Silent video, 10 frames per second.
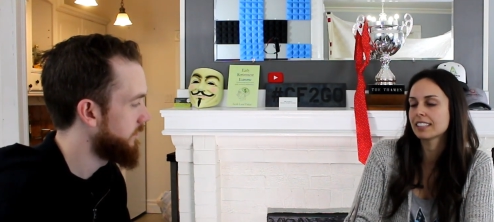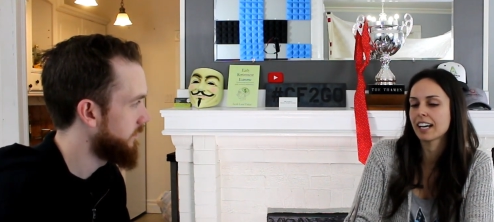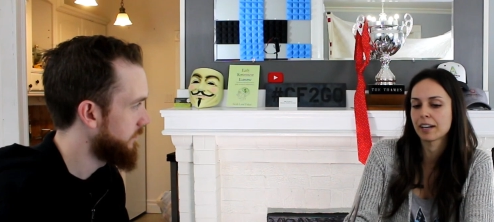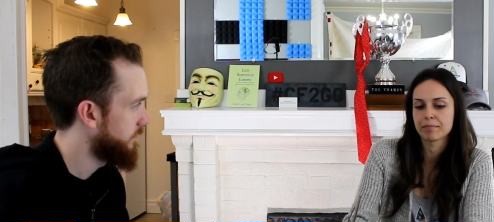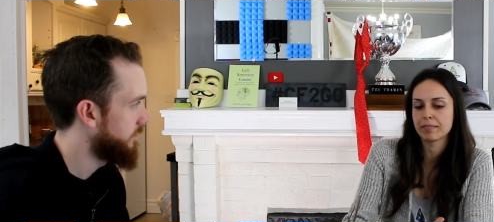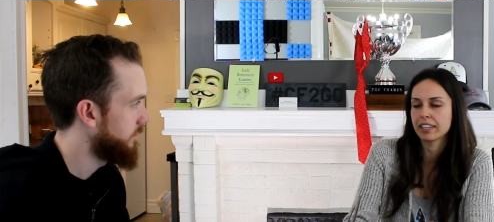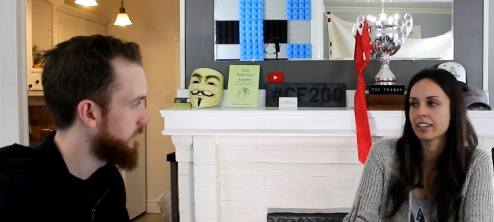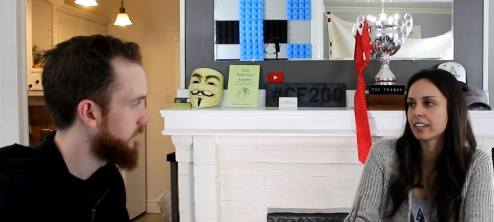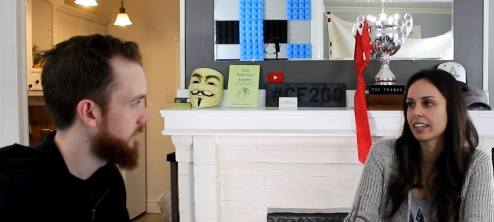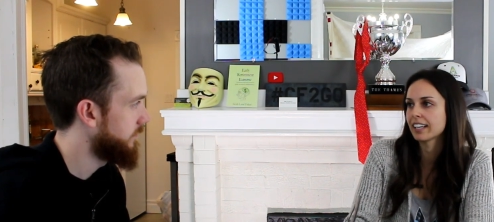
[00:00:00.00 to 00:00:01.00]
Speaker 1: um, you're
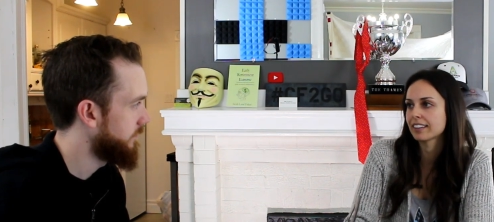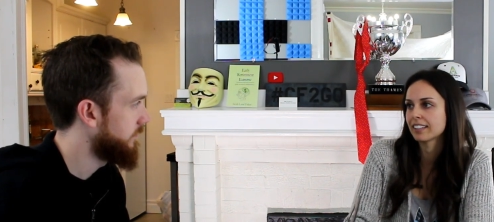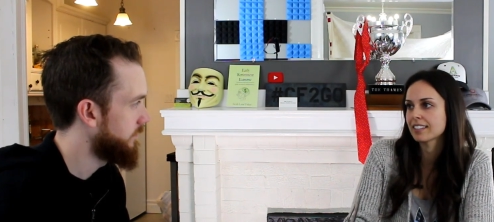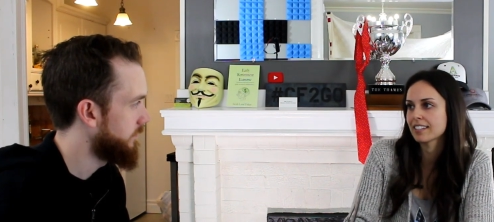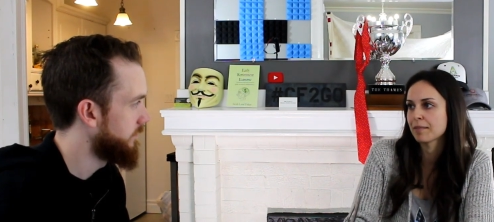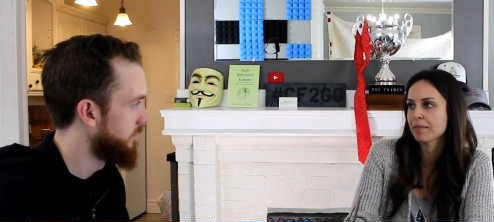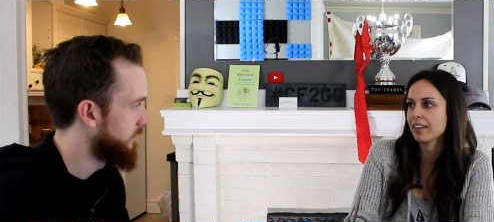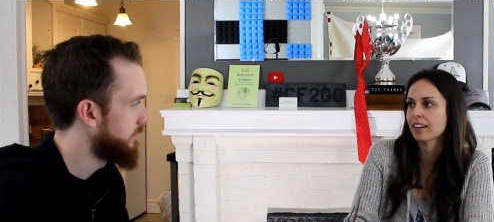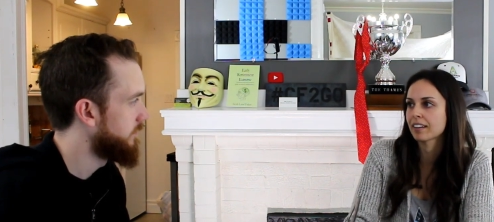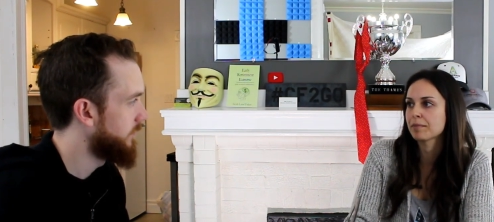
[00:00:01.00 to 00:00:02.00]
going to get that same
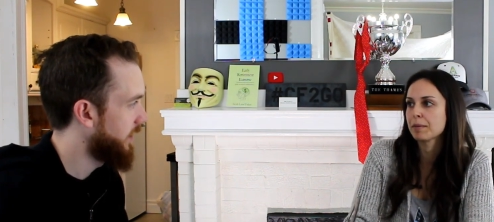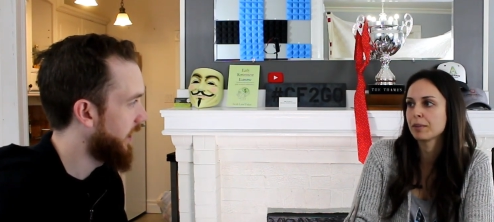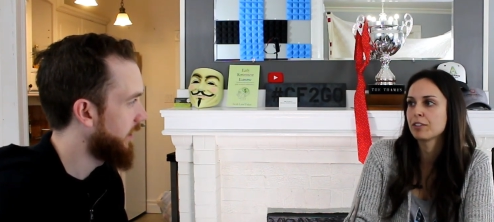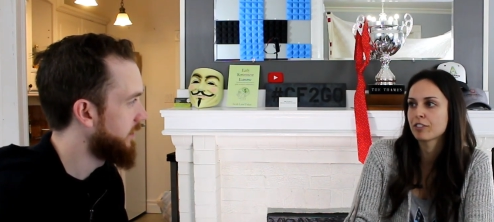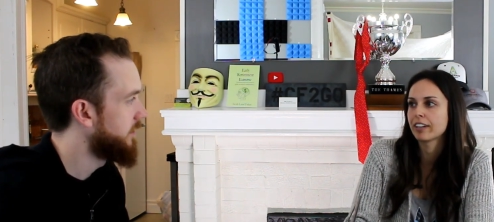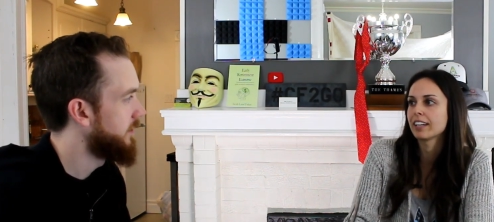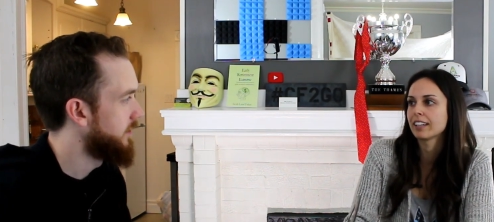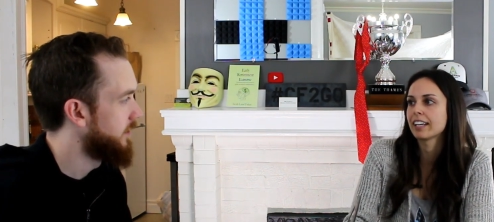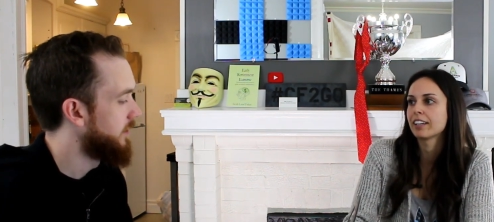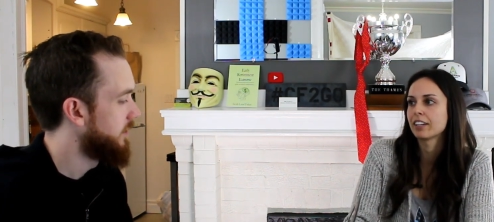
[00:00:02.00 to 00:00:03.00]
thing. People yeah. who treat it
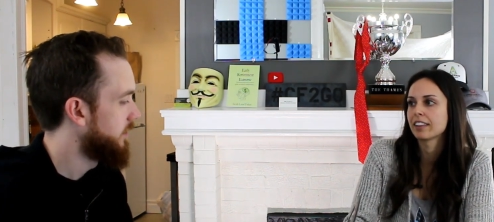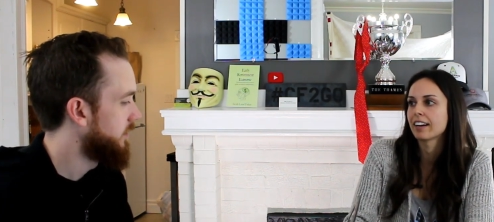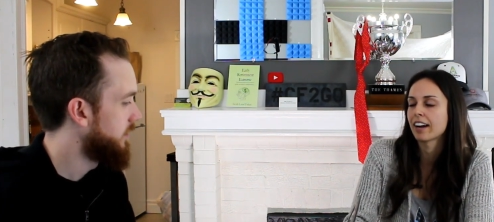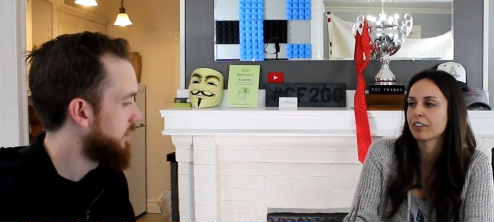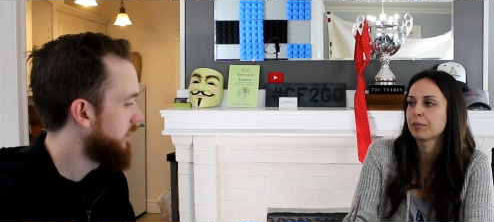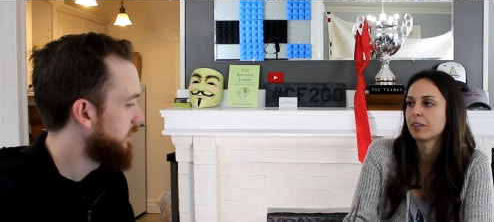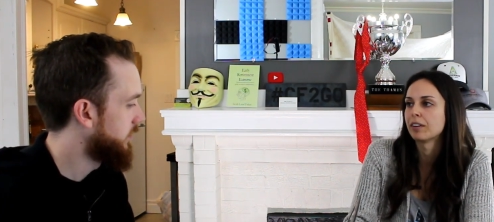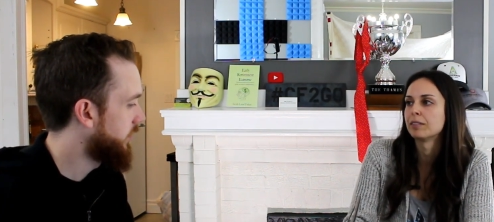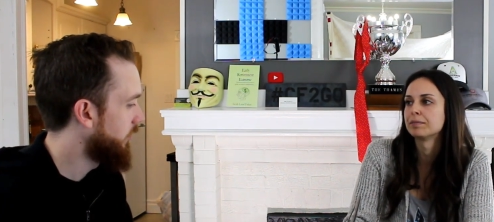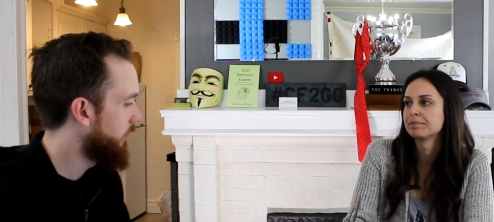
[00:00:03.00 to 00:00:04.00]
like their actual home.
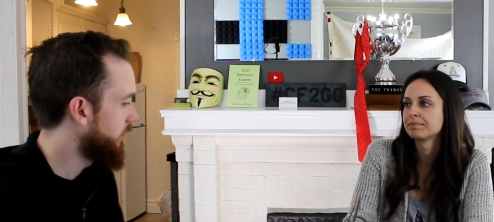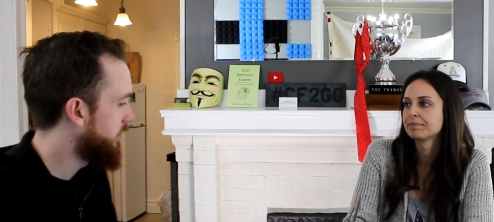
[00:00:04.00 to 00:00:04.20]
So,